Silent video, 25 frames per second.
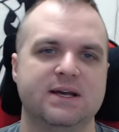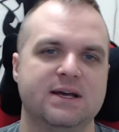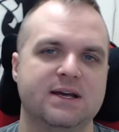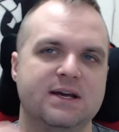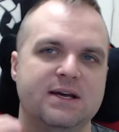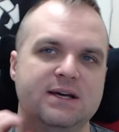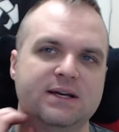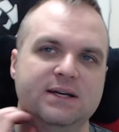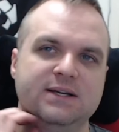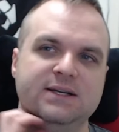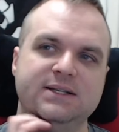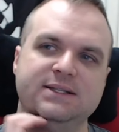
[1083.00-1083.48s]

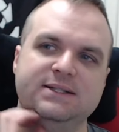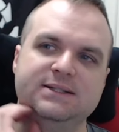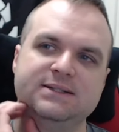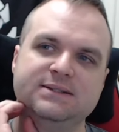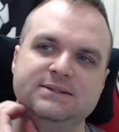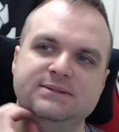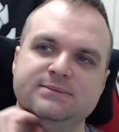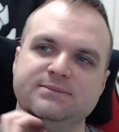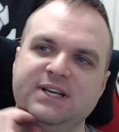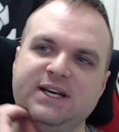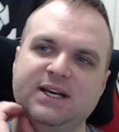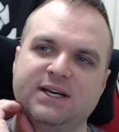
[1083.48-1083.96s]

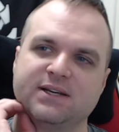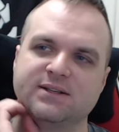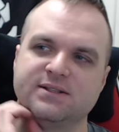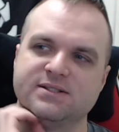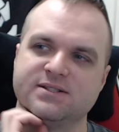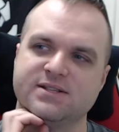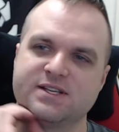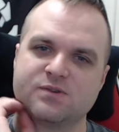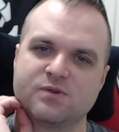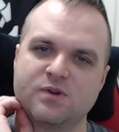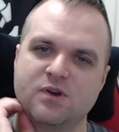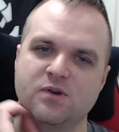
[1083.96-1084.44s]
Yeah,
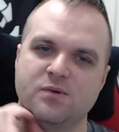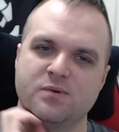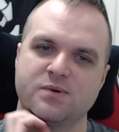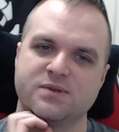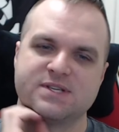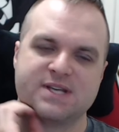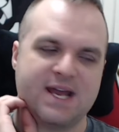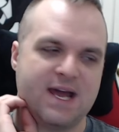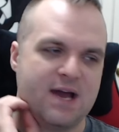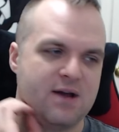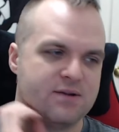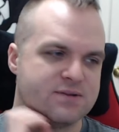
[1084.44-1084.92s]
so that's what it was
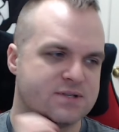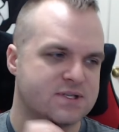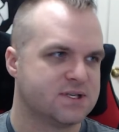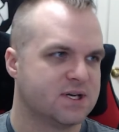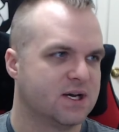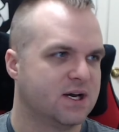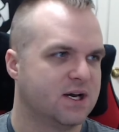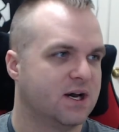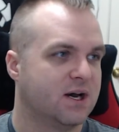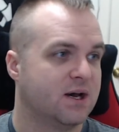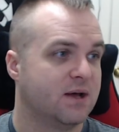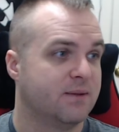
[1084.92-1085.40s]
announced.
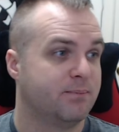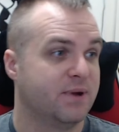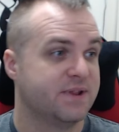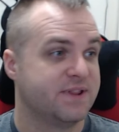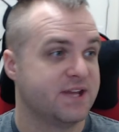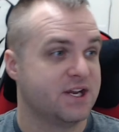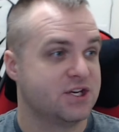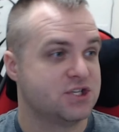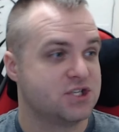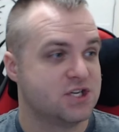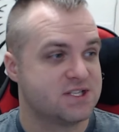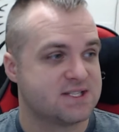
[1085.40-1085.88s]
But
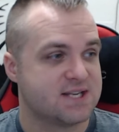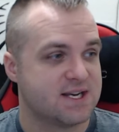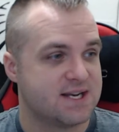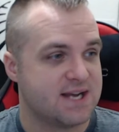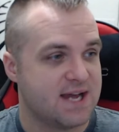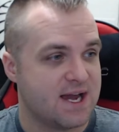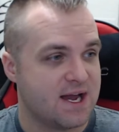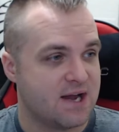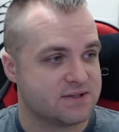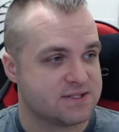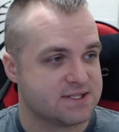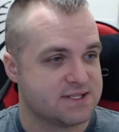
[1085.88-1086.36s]
they just
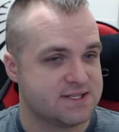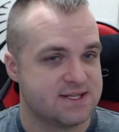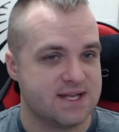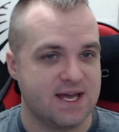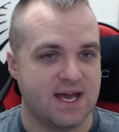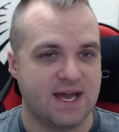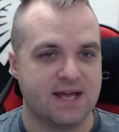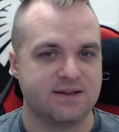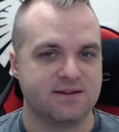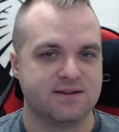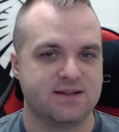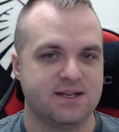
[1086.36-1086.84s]
announced
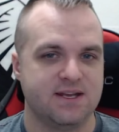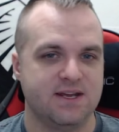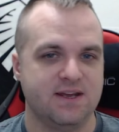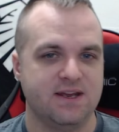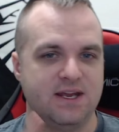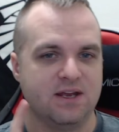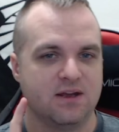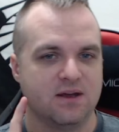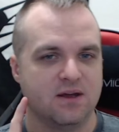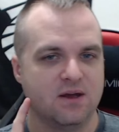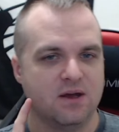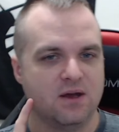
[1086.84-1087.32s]
that
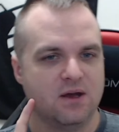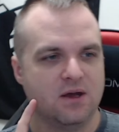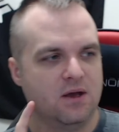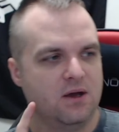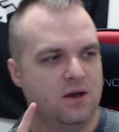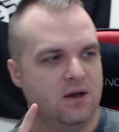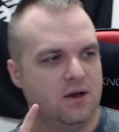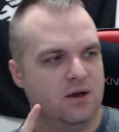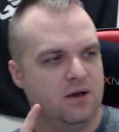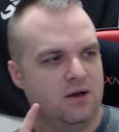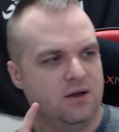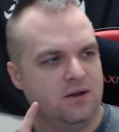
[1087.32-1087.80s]
the
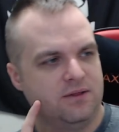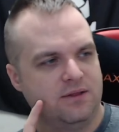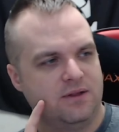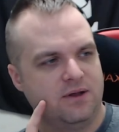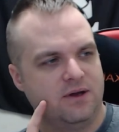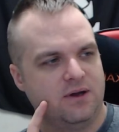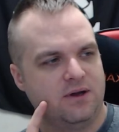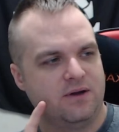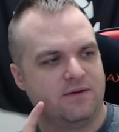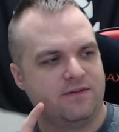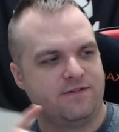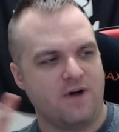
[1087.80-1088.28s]

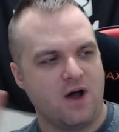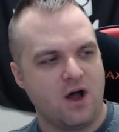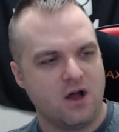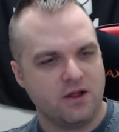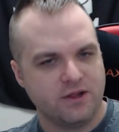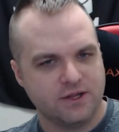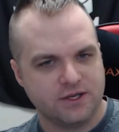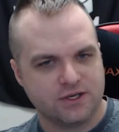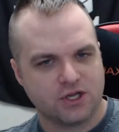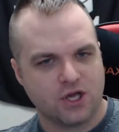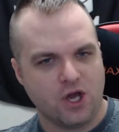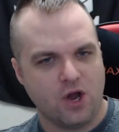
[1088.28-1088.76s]

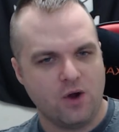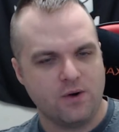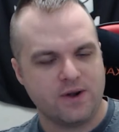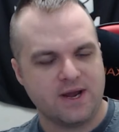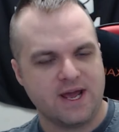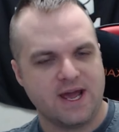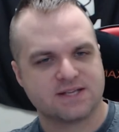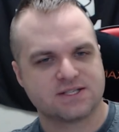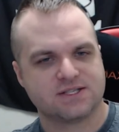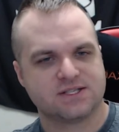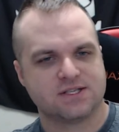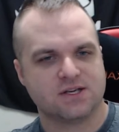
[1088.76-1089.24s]
Fallen
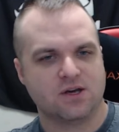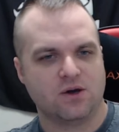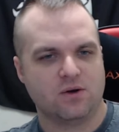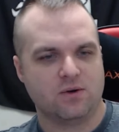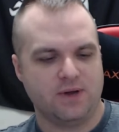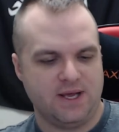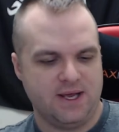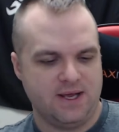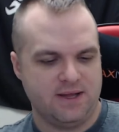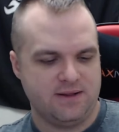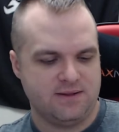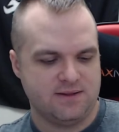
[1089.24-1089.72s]
Codex.
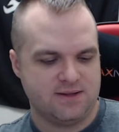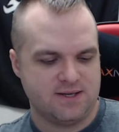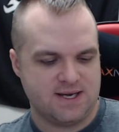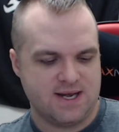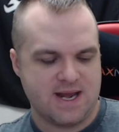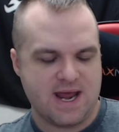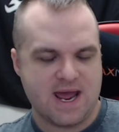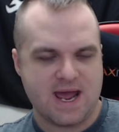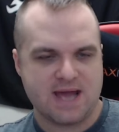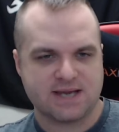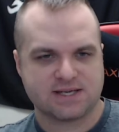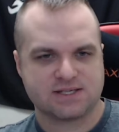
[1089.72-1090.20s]
So in the
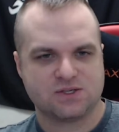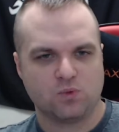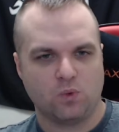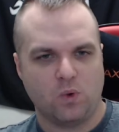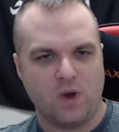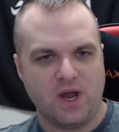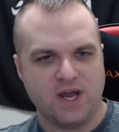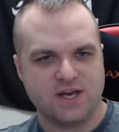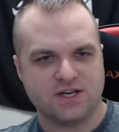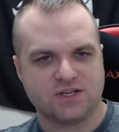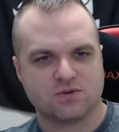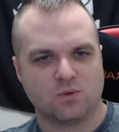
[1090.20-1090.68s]
next
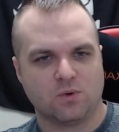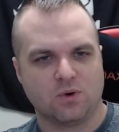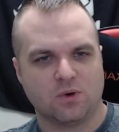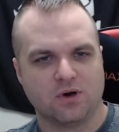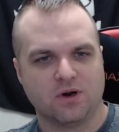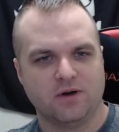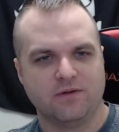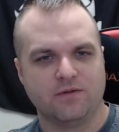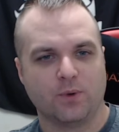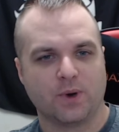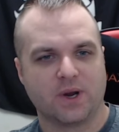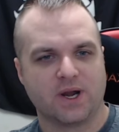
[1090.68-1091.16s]
White
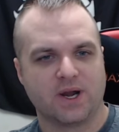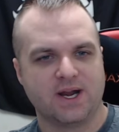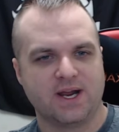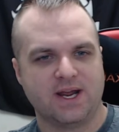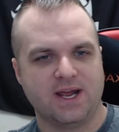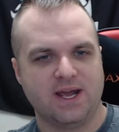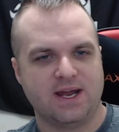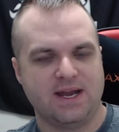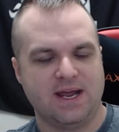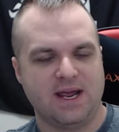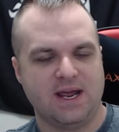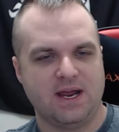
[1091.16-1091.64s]
Dwarf, we're going to
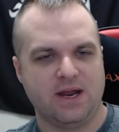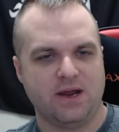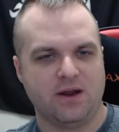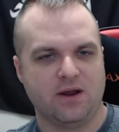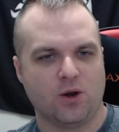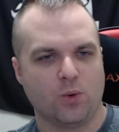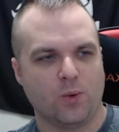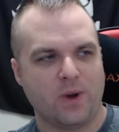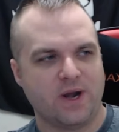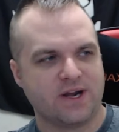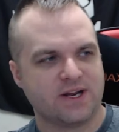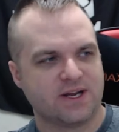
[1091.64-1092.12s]
get a
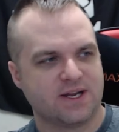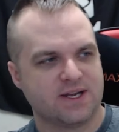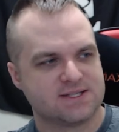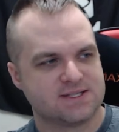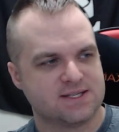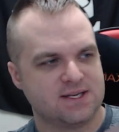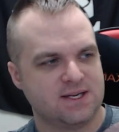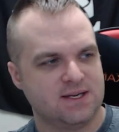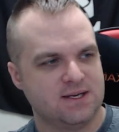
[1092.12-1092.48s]
Hereticus